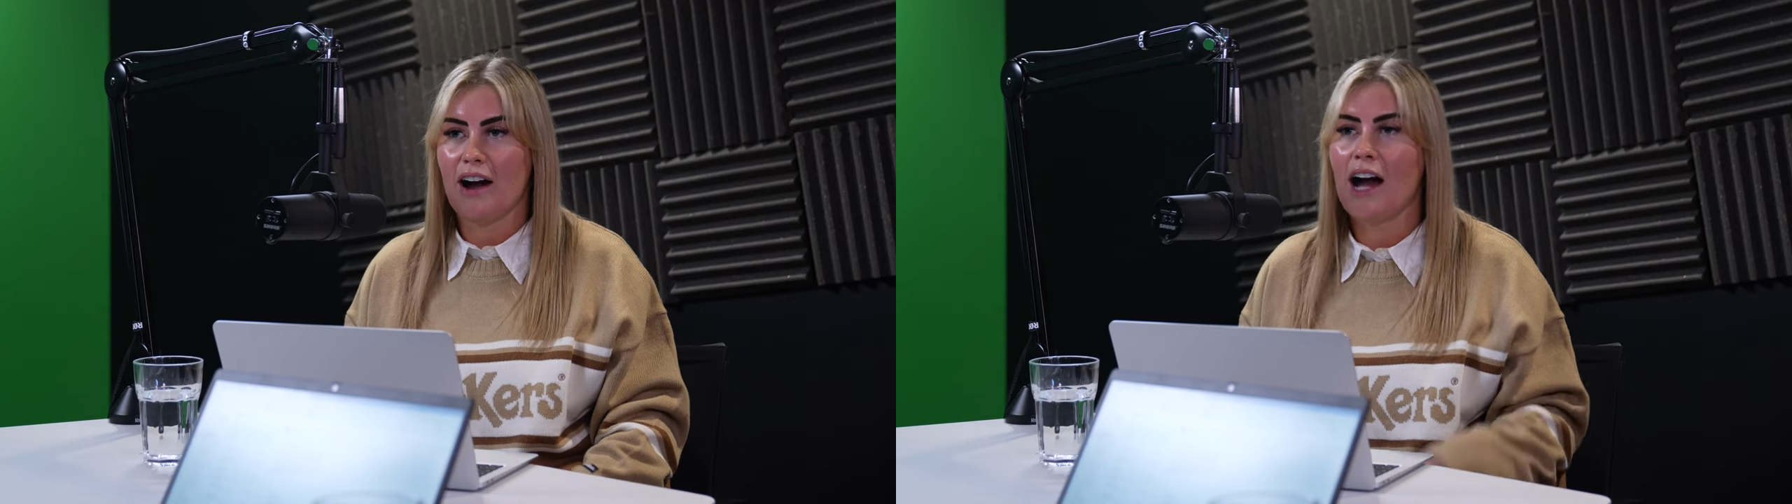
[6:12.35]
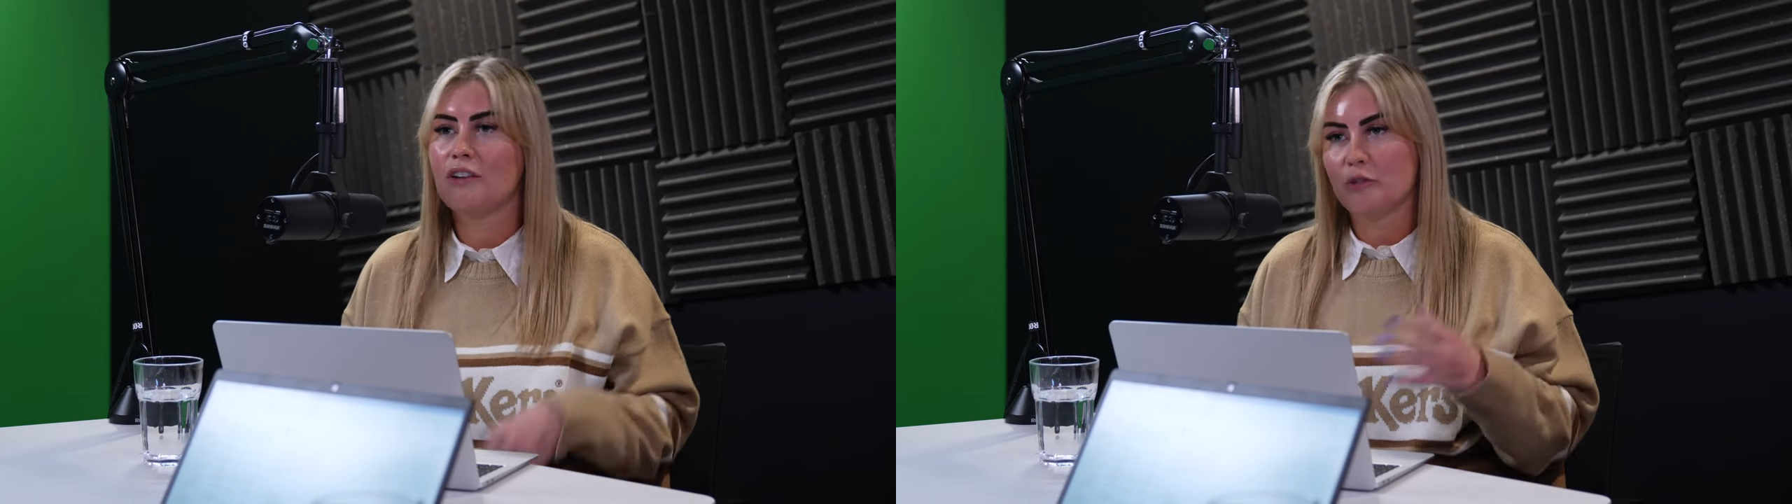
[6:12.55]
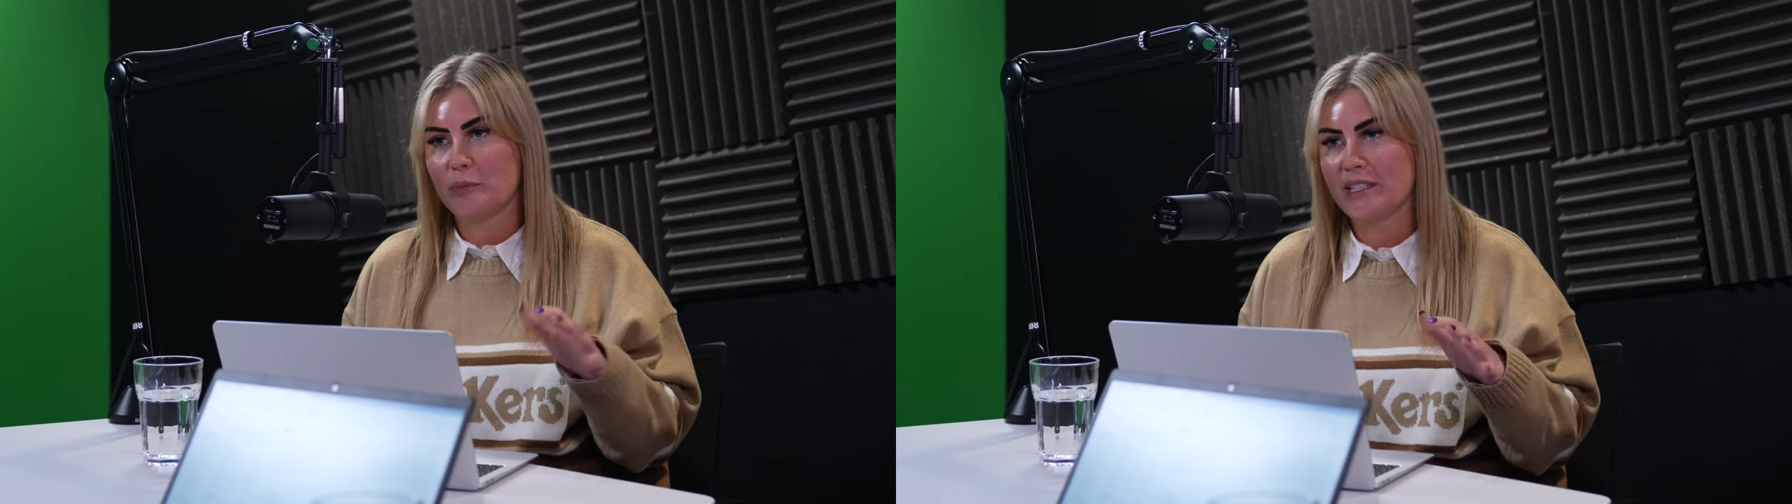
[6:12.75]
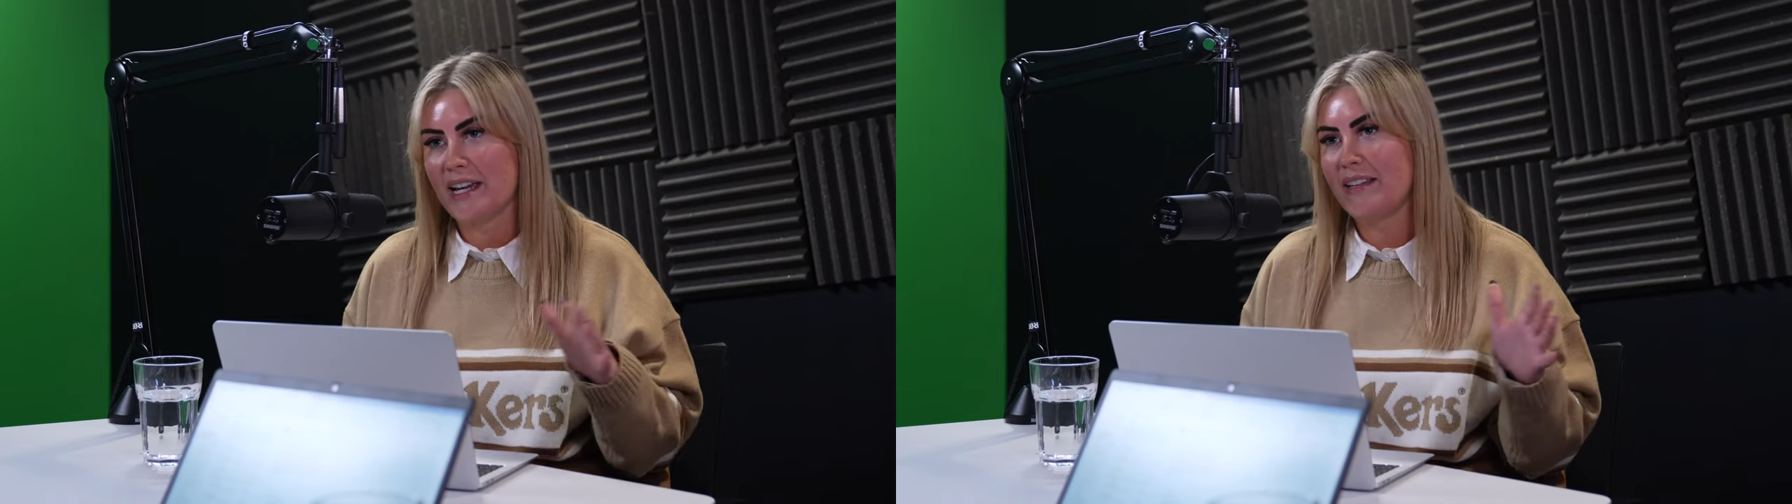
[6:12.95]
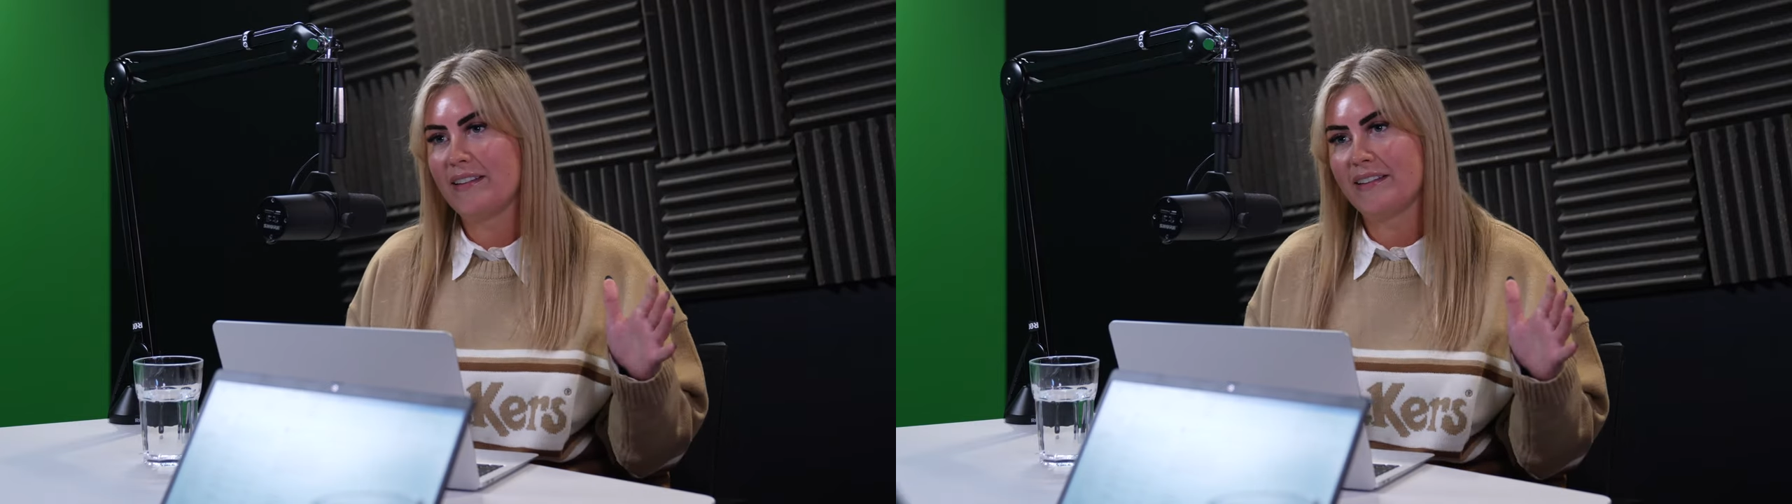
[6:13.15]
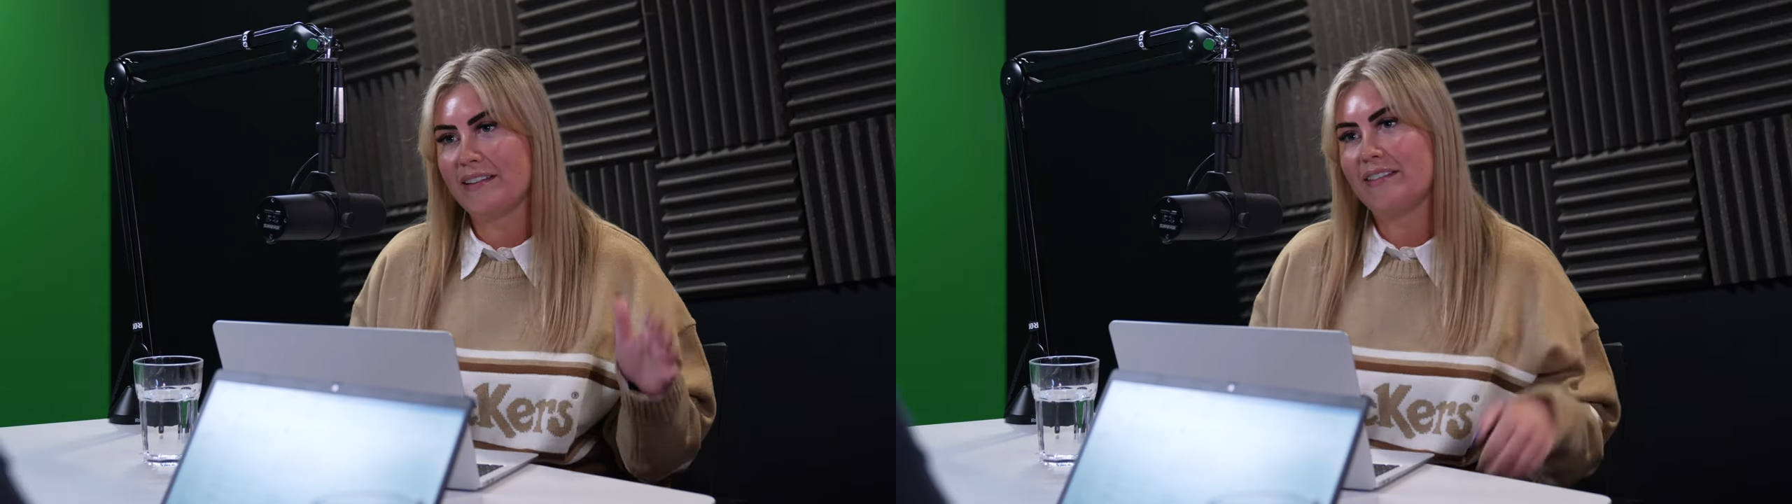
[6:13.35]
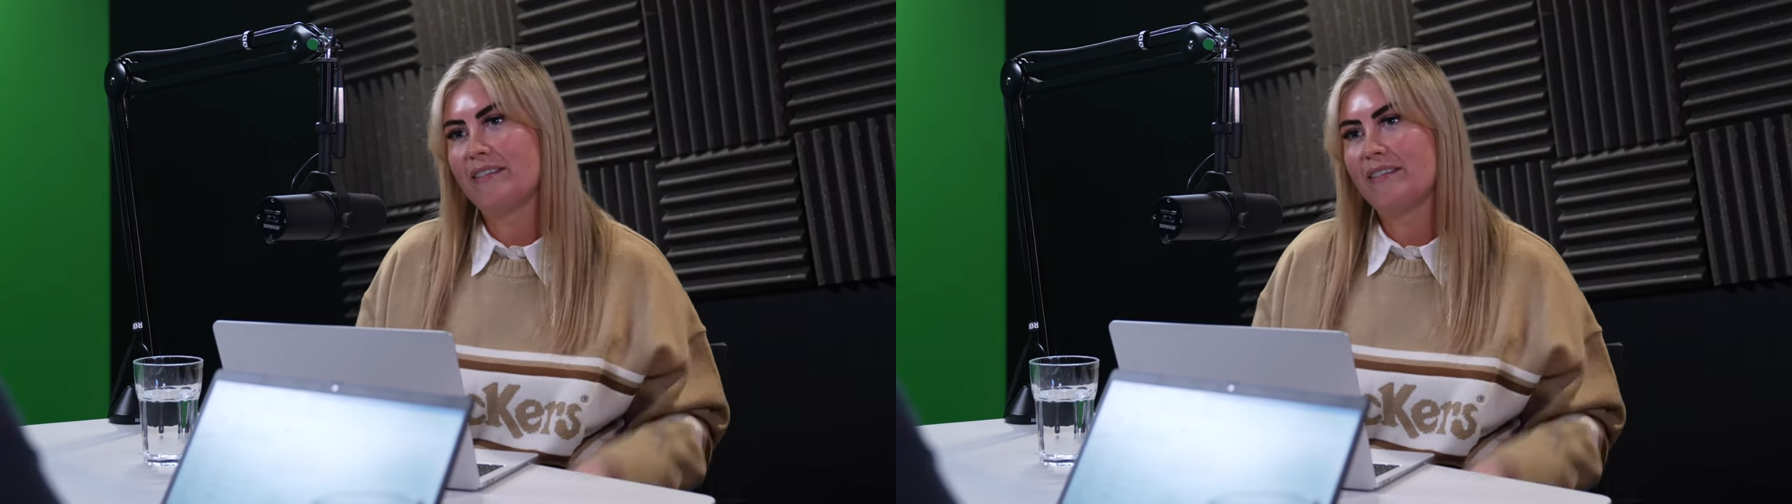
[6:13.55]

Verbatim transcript: 100%. Yeah.